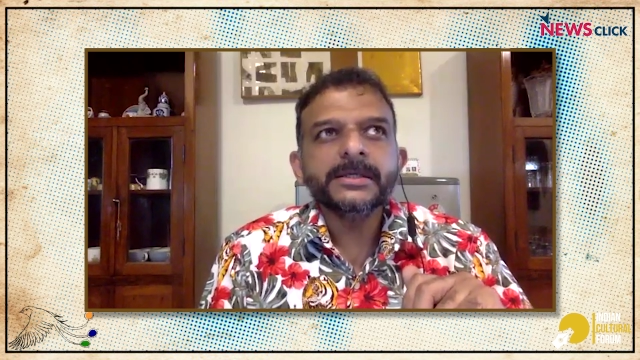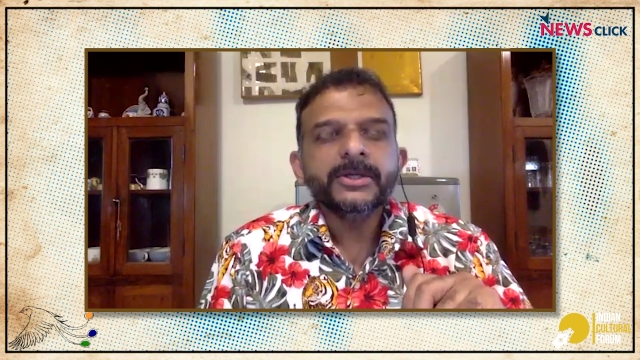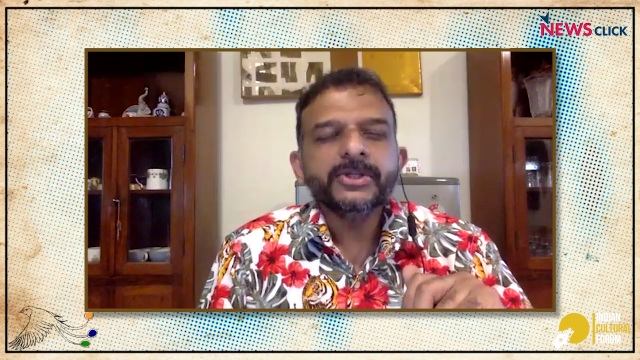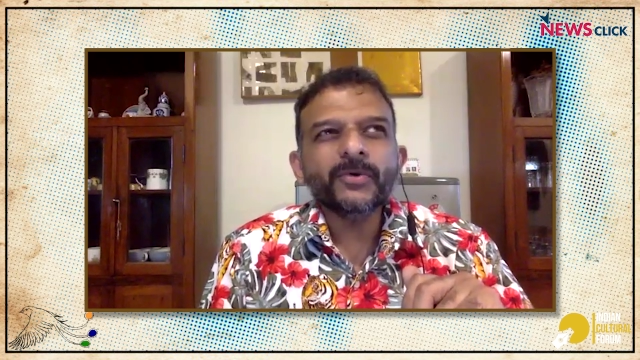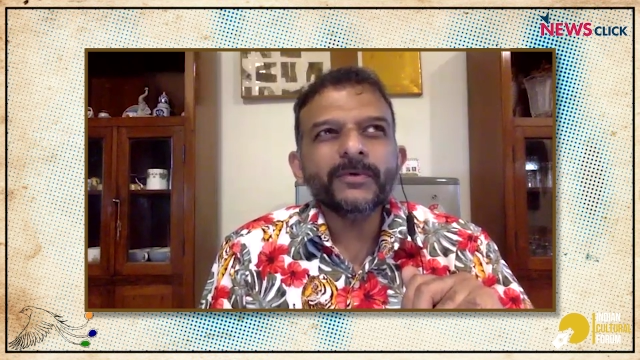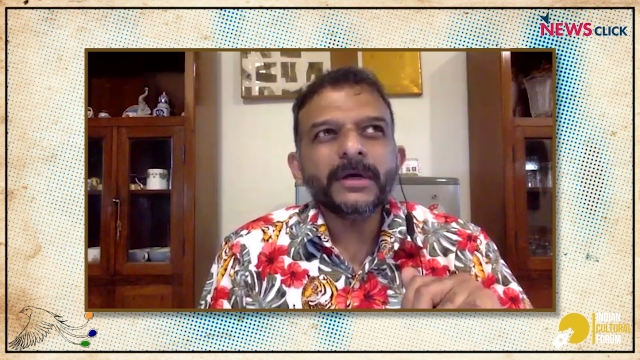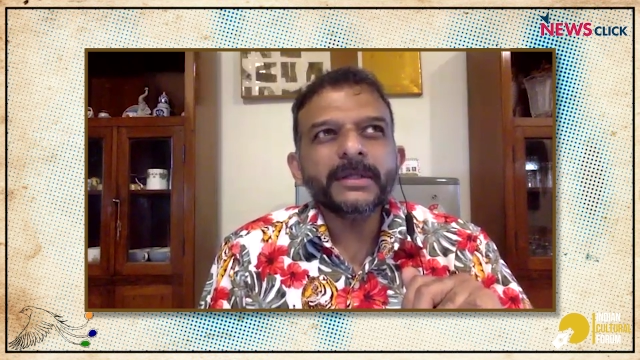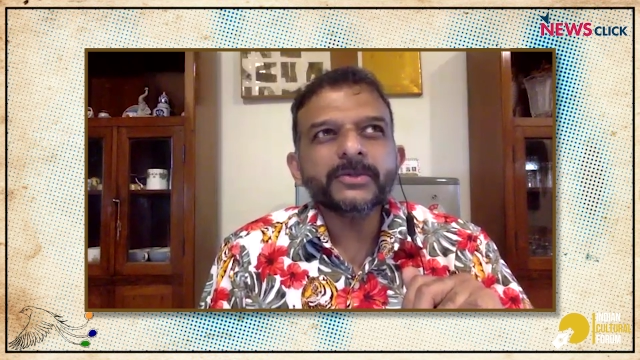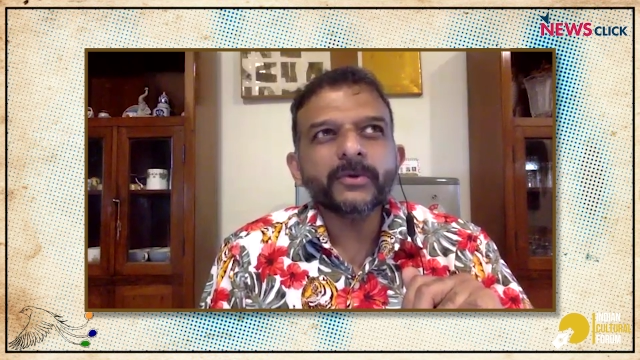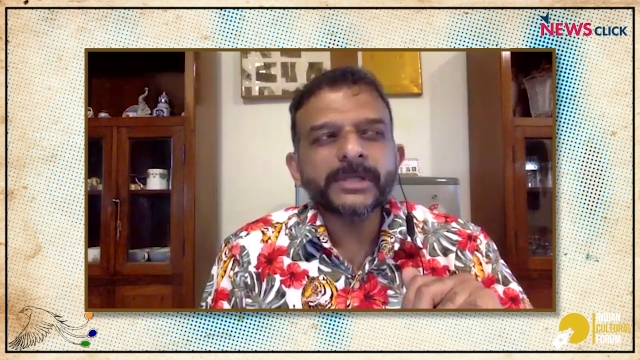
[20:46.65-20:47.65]
So
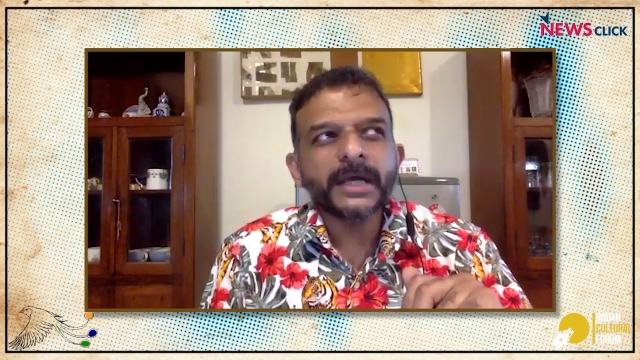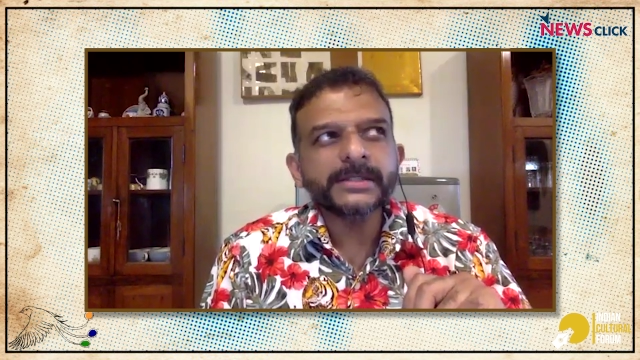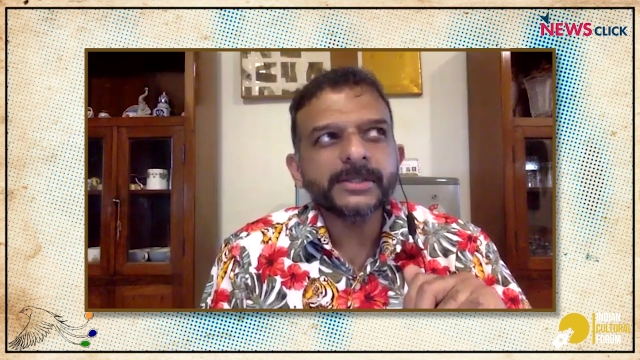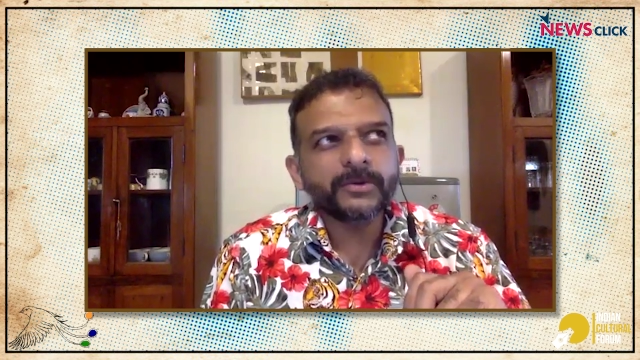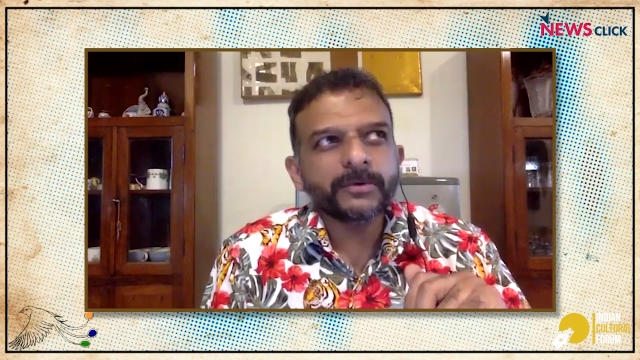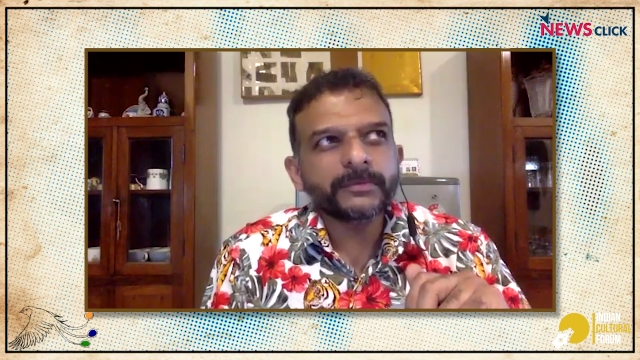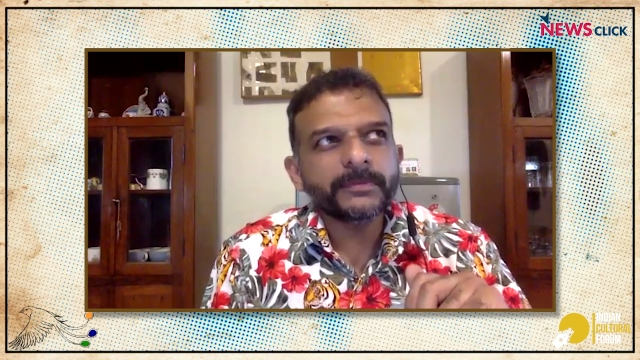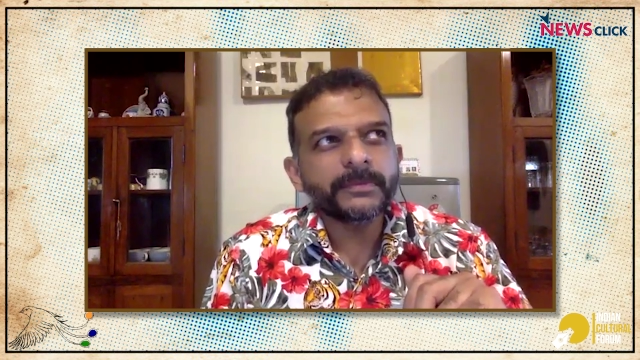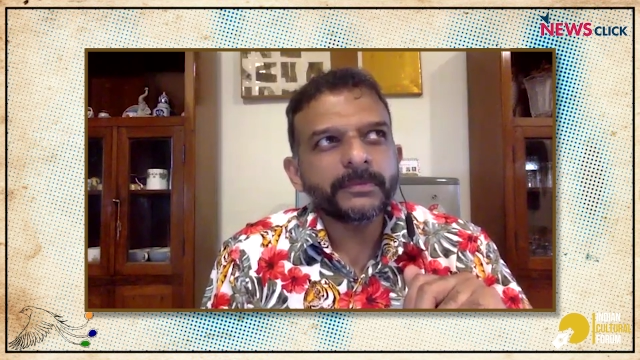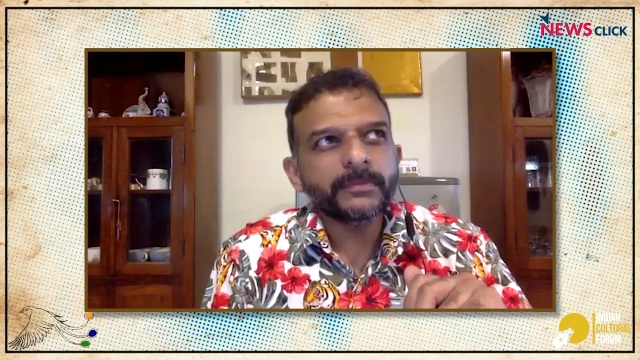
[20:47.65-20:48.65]
it's also us,
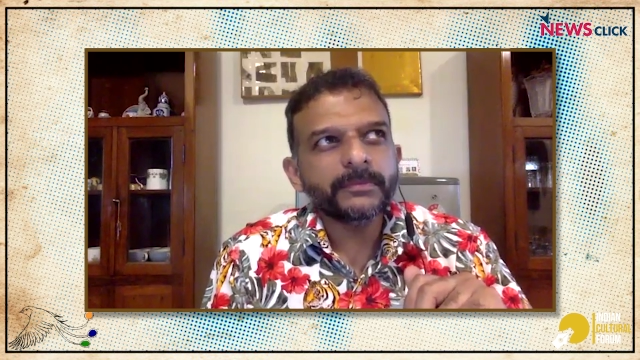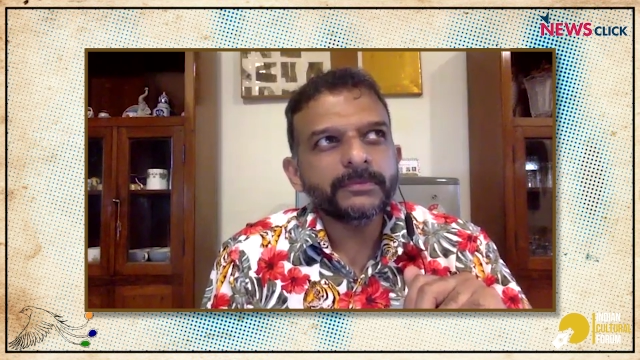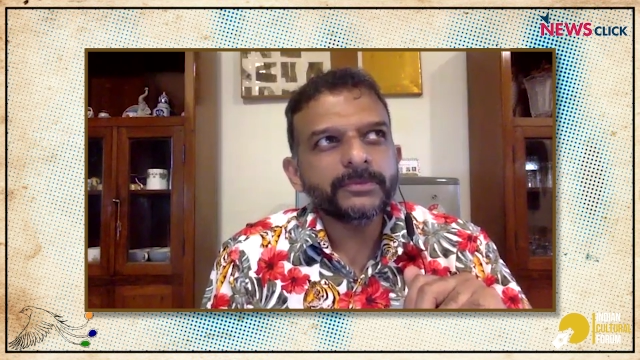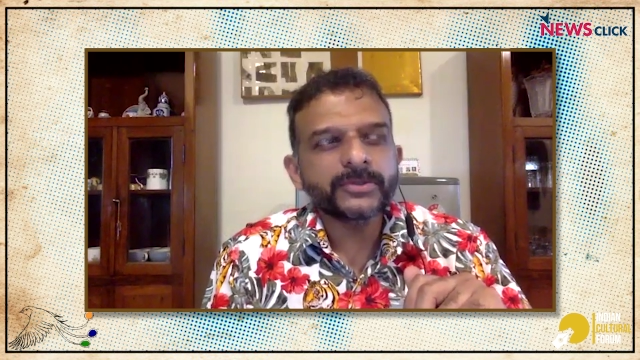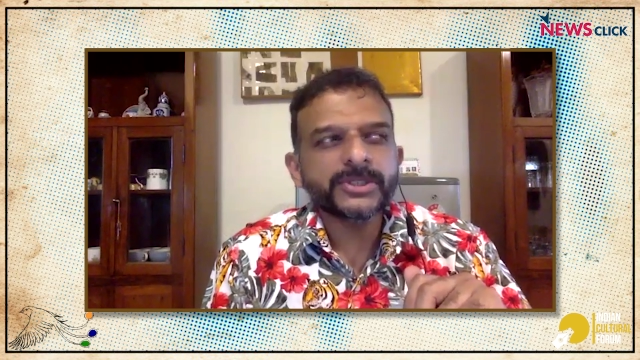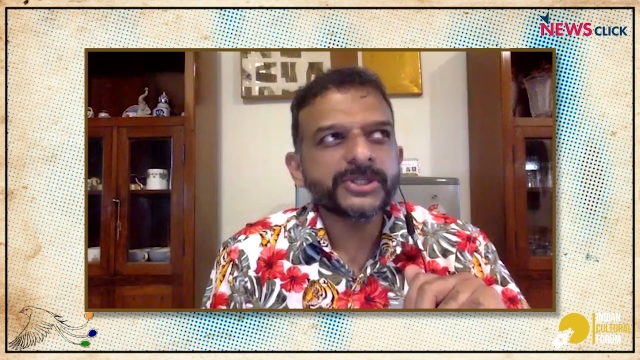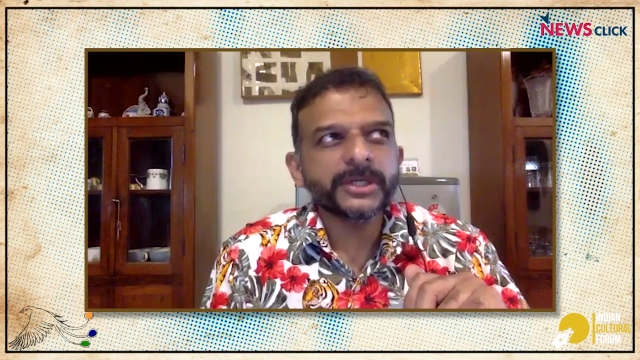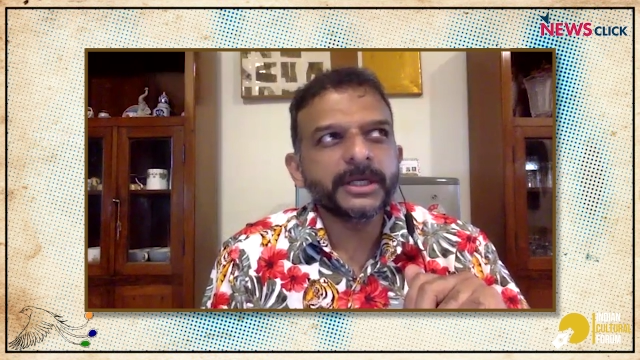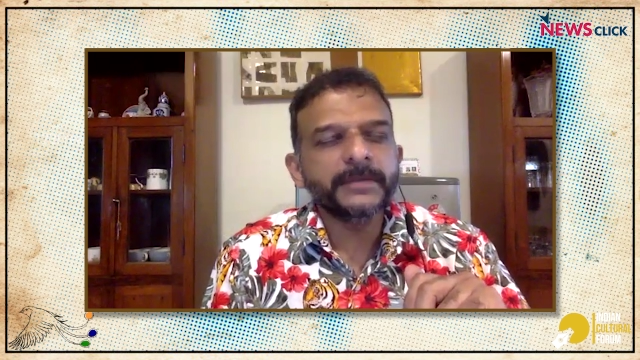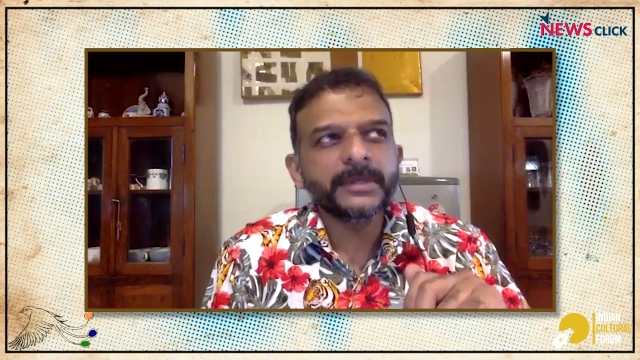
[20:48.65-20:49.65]
you just
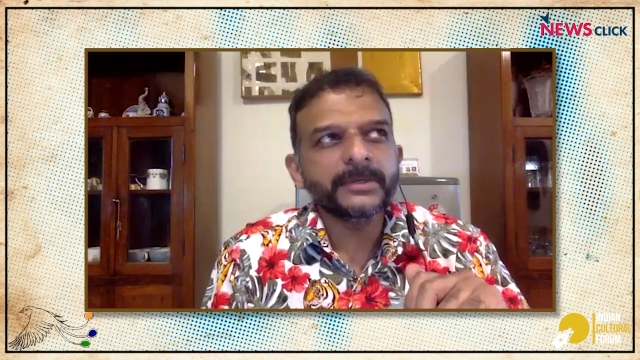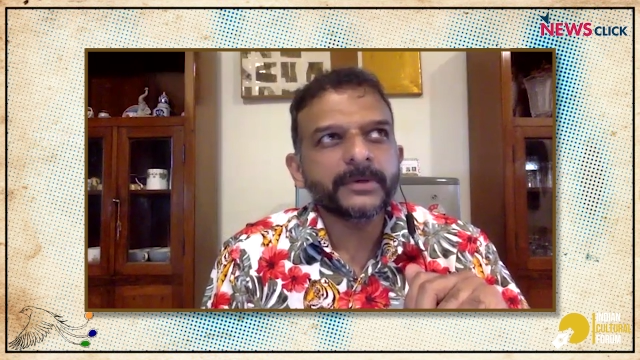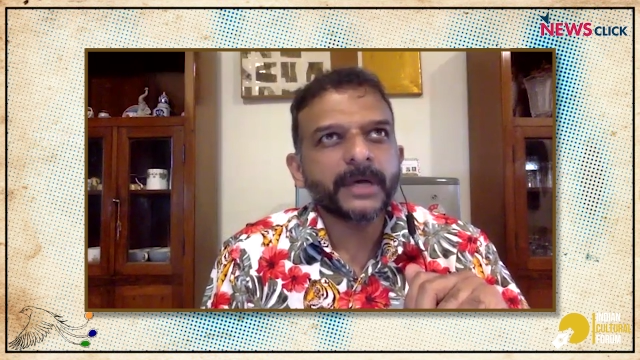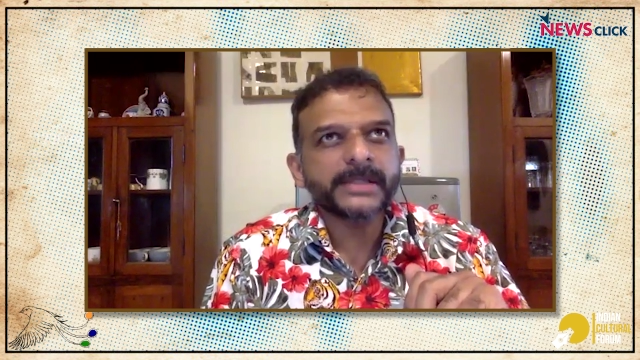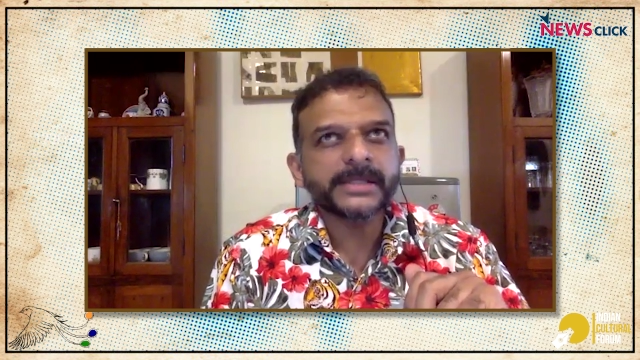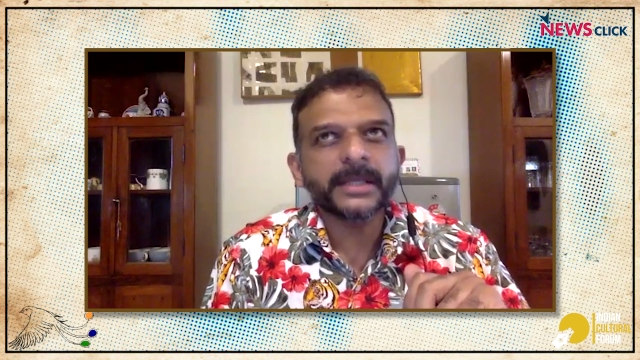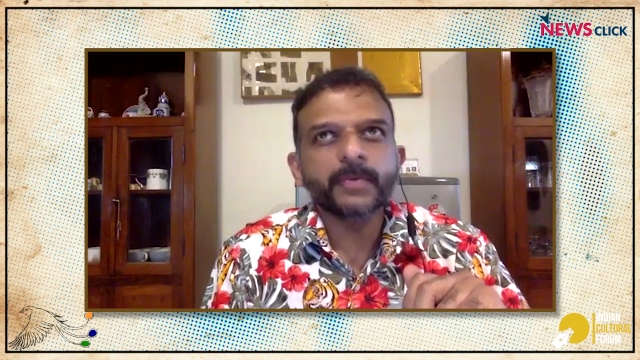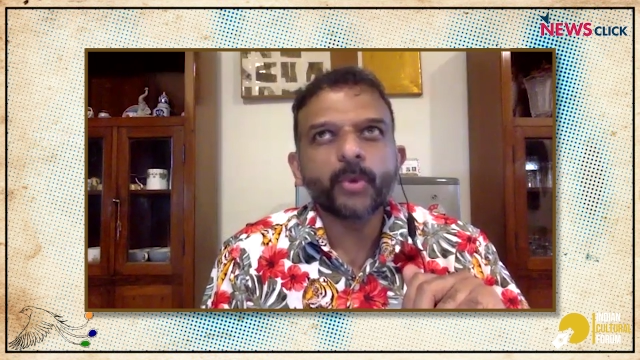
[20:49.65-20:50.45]
triggered me into asking,